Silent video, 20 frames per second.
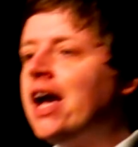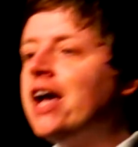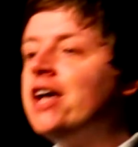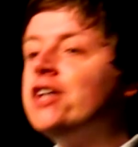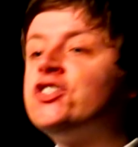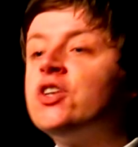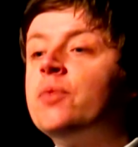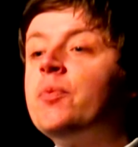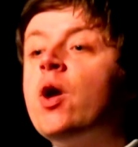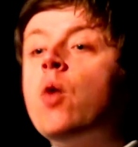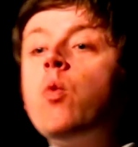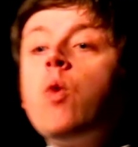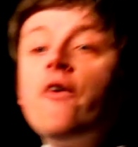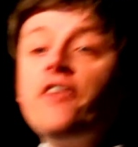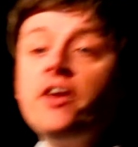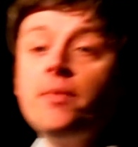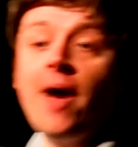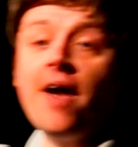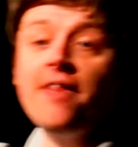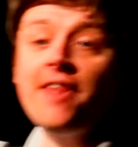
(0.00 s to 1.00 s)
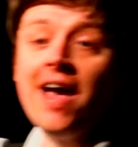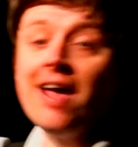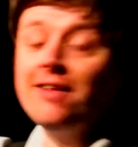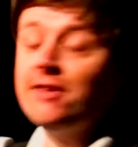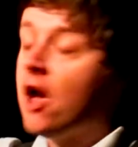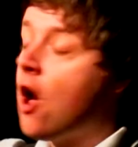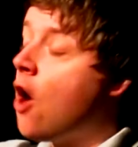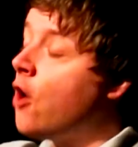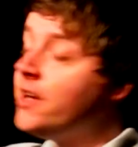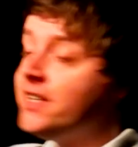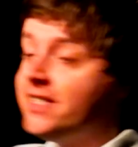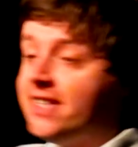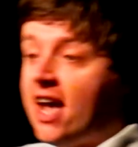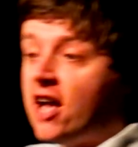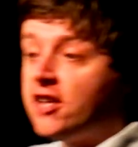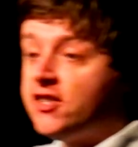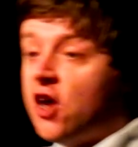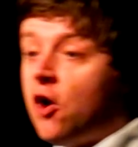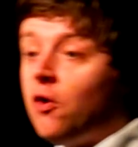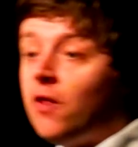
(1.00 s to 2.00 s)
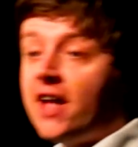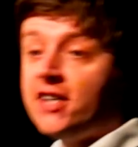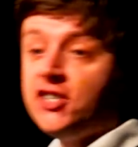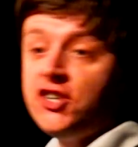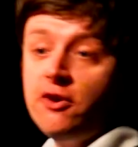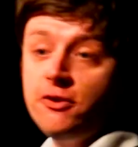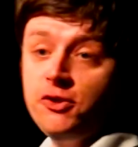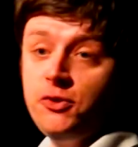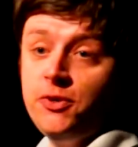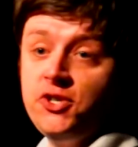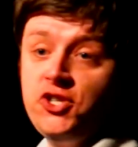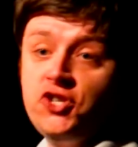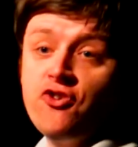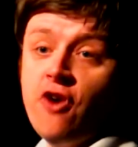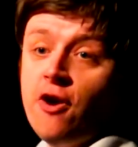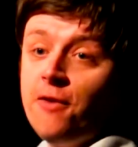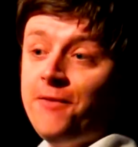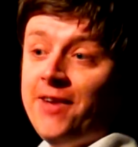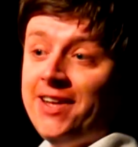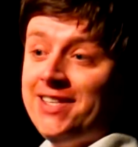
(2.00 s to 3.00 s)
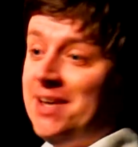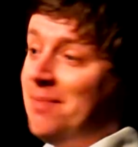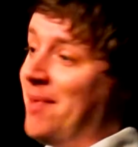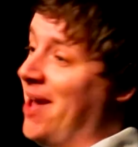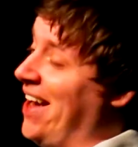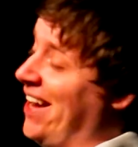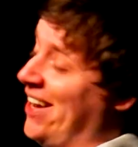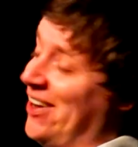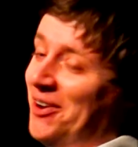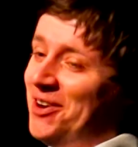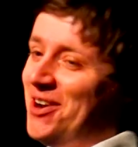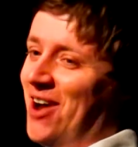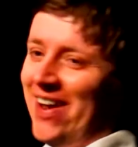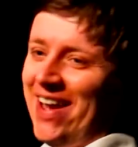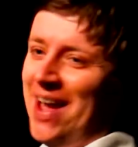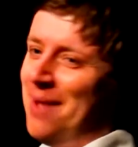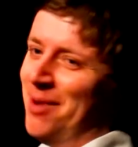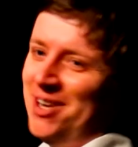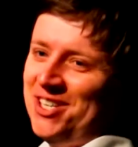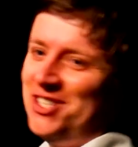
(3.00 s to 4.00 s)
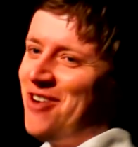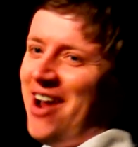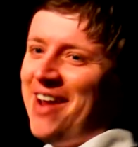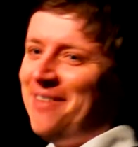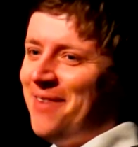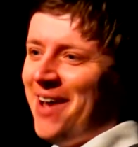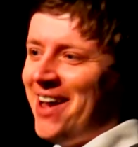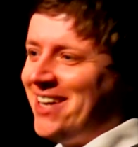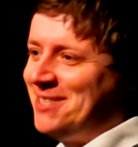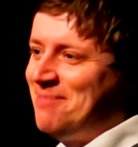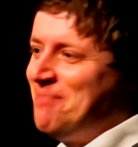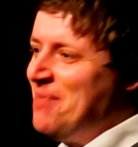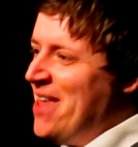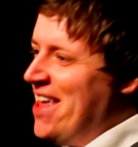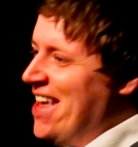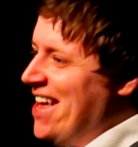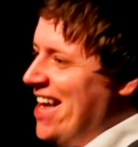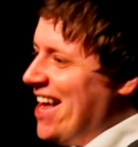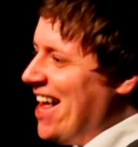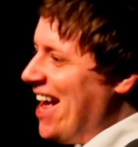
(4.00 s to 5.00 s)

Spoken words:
Some of you are worried about that. Honestly, I told that joke to a stroke victim. He could not keep a straight face.